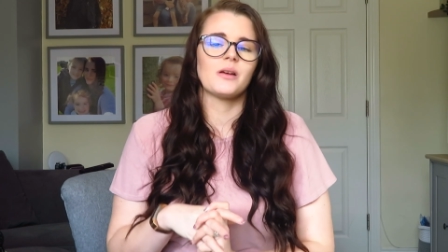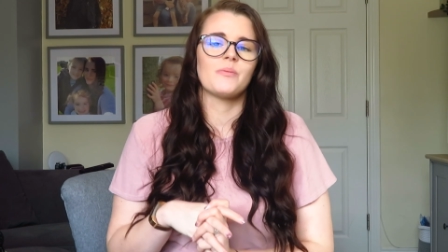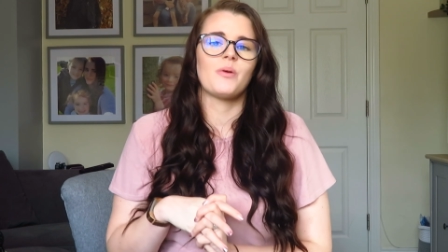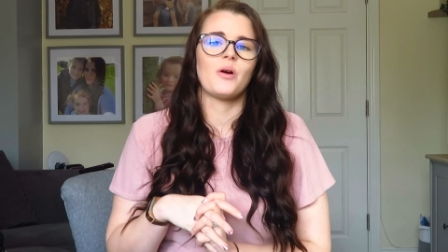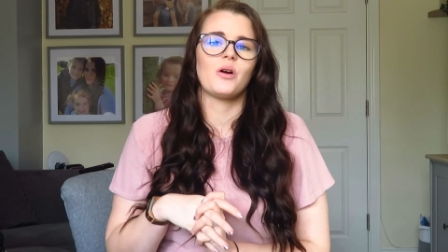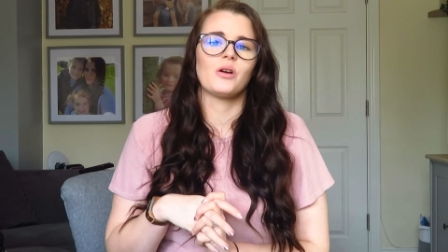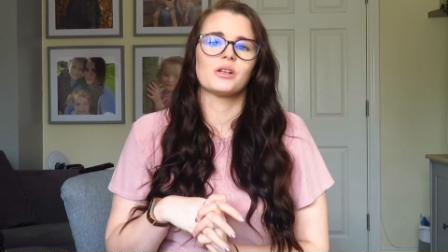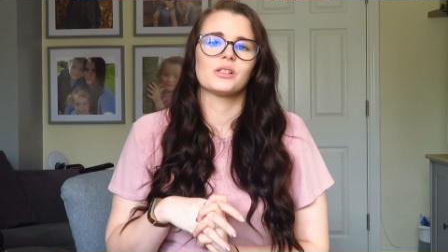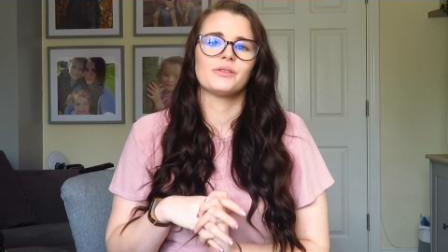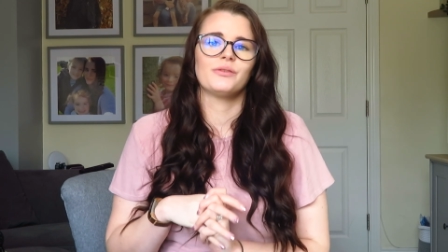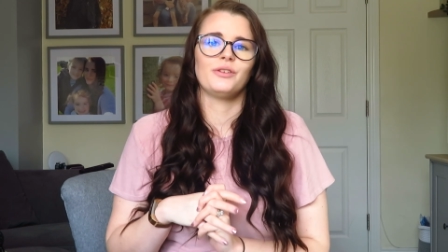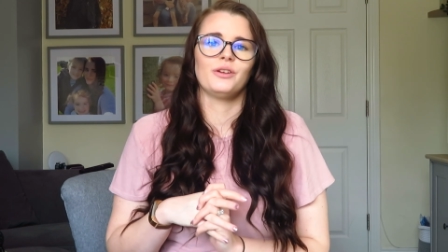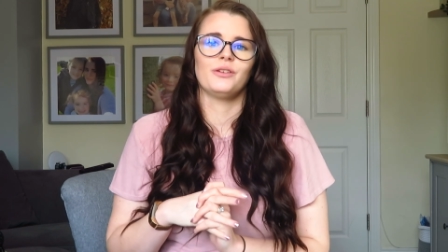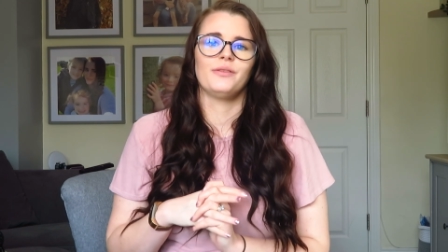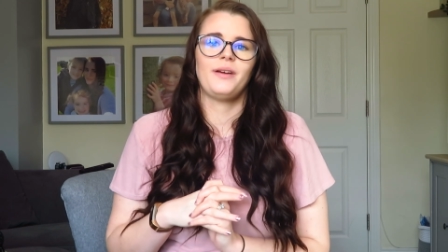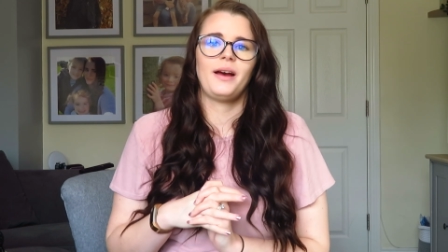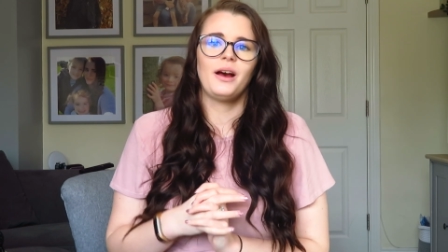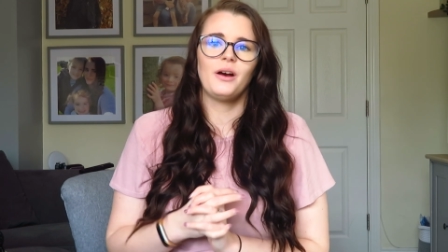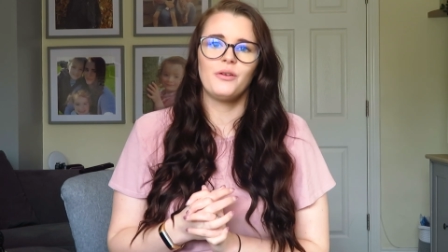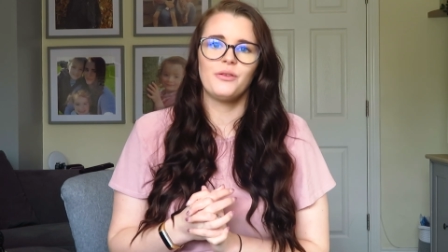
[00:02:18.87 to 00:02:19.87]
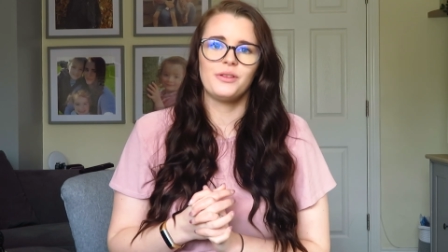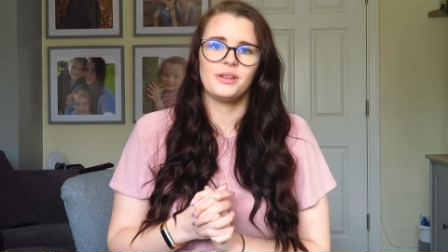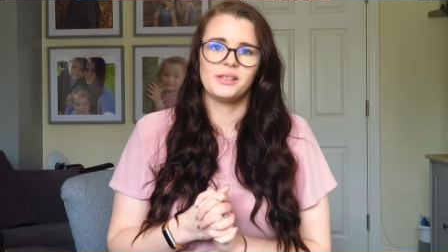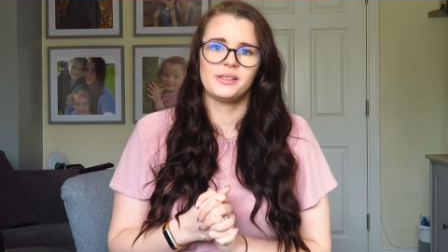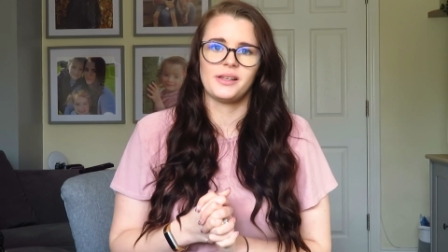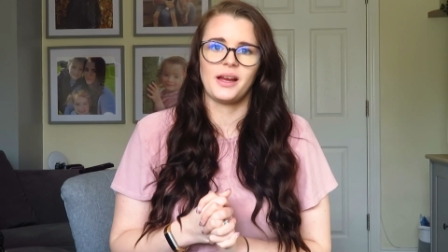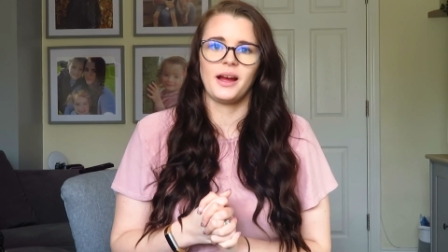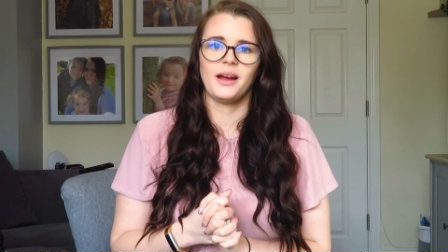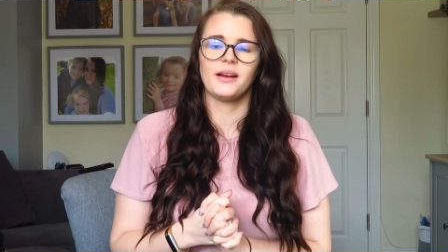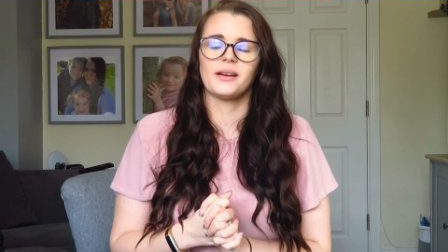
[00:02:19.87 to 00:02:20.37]
a box full of healthy
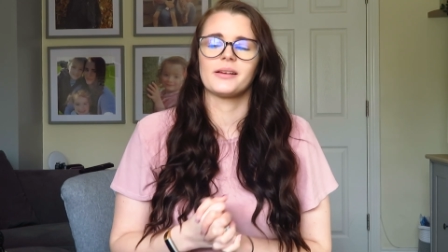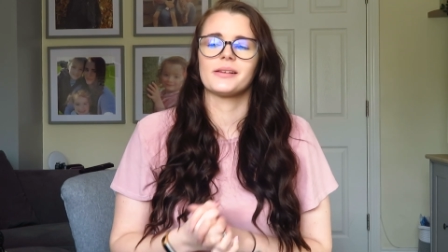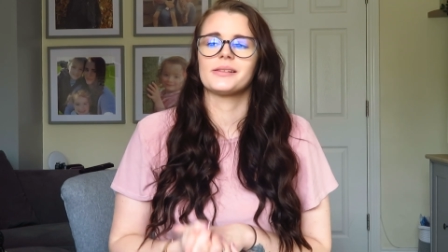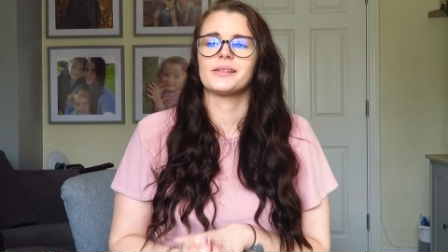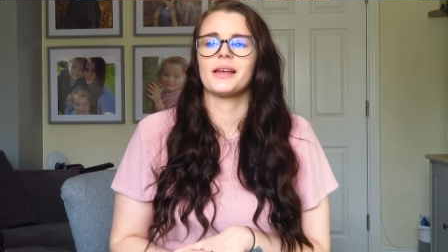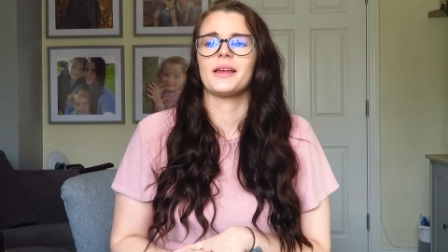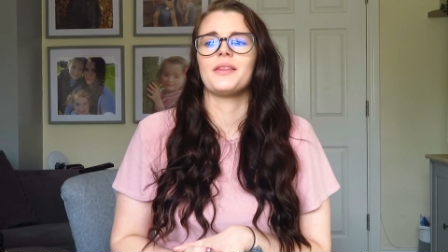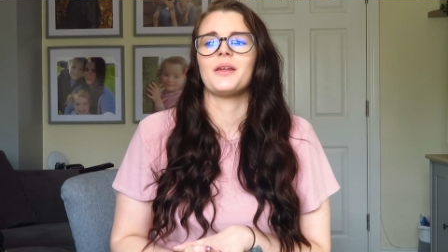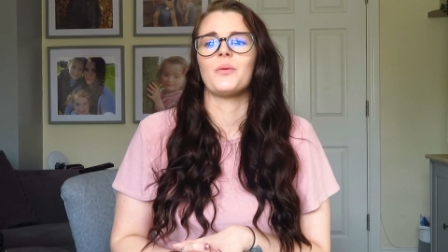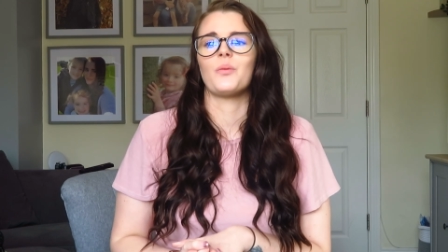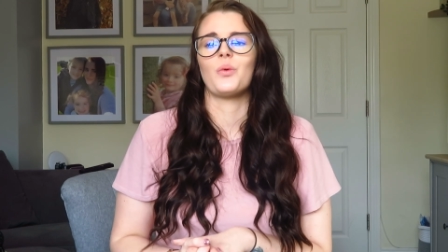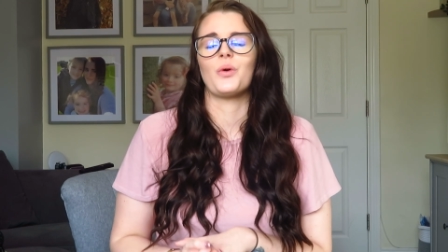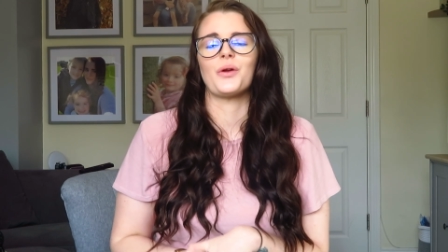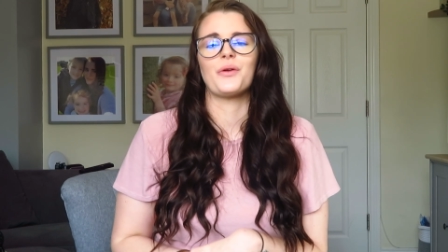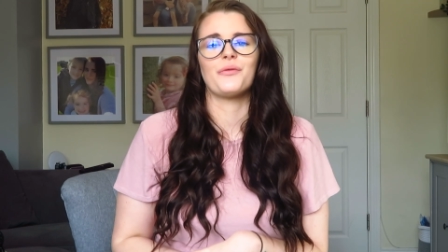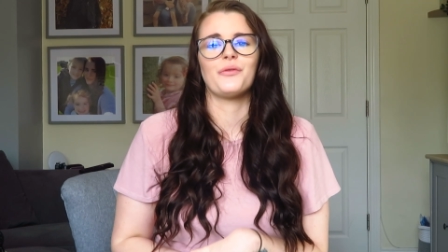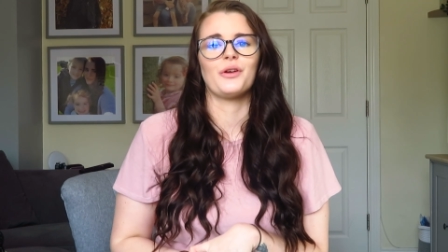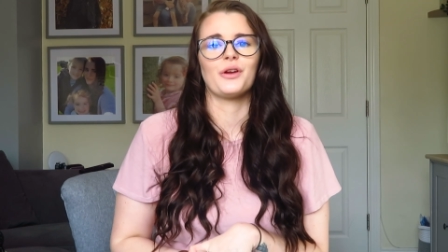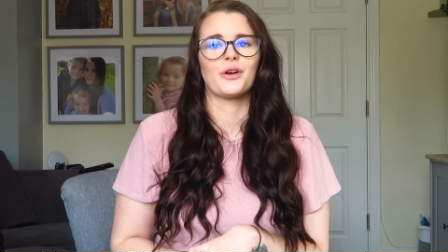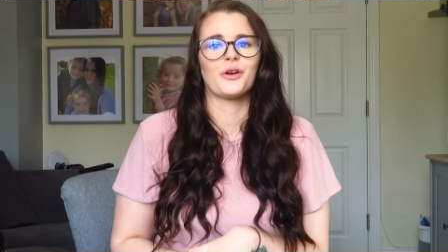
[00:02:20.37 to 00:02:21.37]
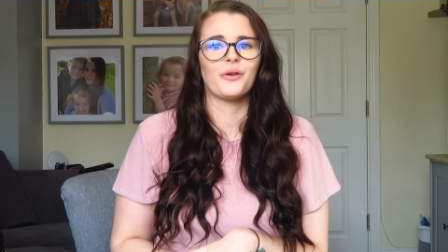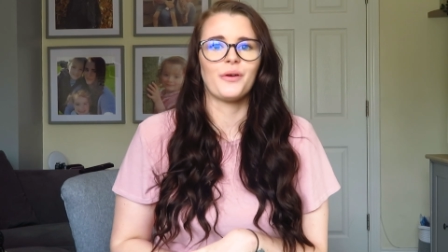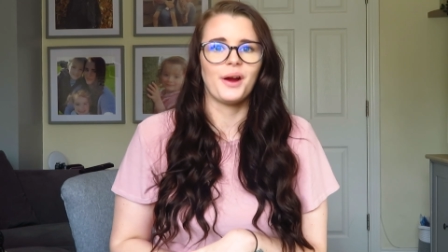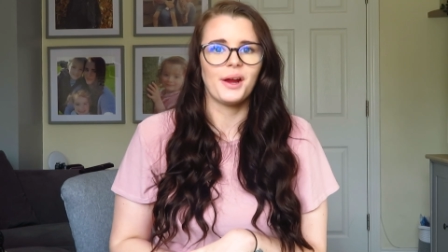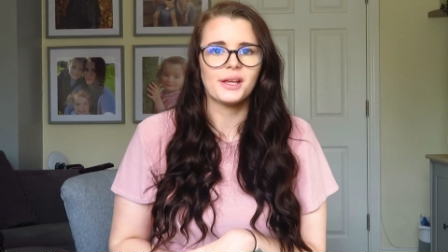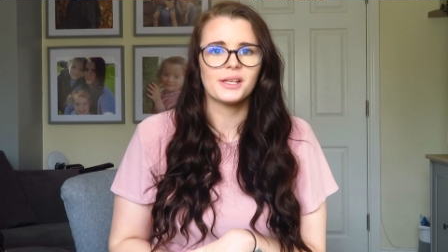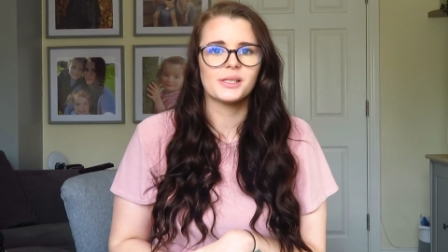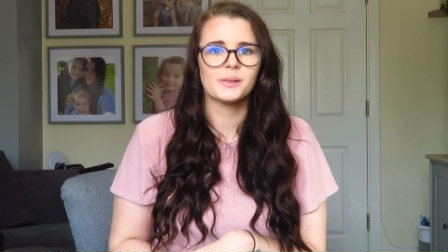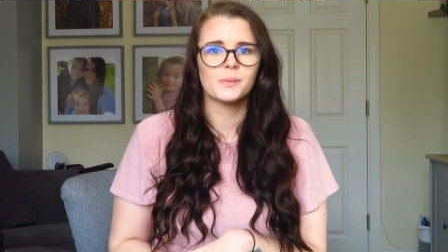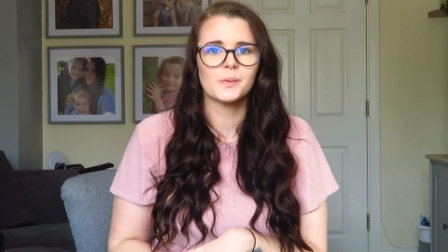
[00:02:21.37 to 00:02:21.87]
snacks, and then one full of
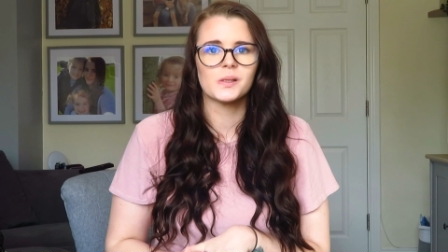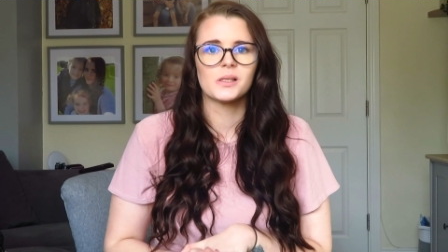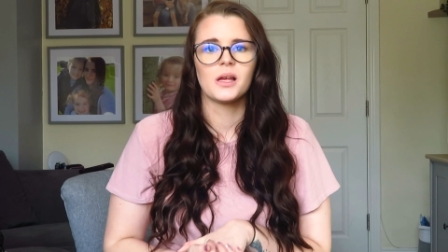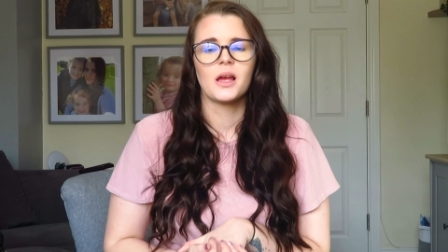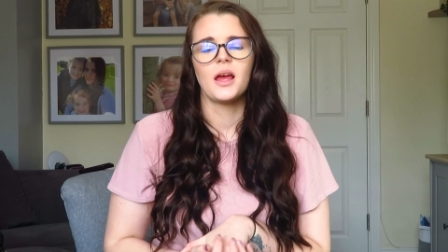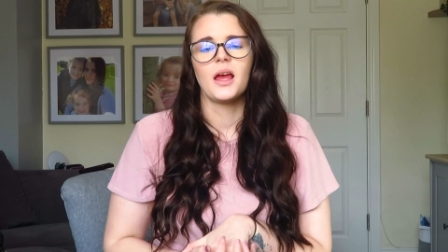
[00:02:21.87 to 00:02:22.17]
crisps.